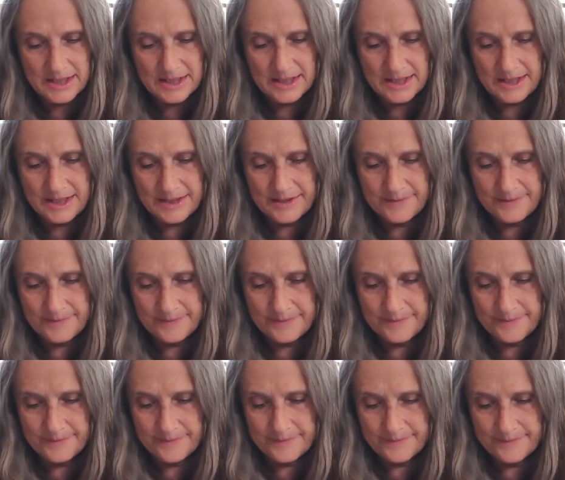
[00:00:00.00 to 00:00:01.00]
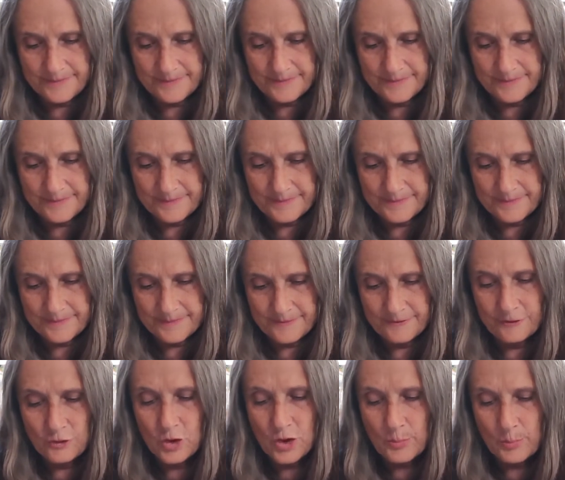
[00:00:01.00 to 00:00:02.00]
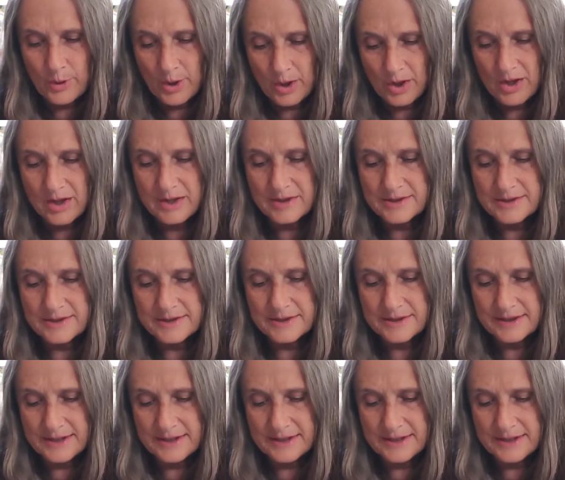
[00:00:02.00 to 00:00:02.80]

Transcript: Um, four part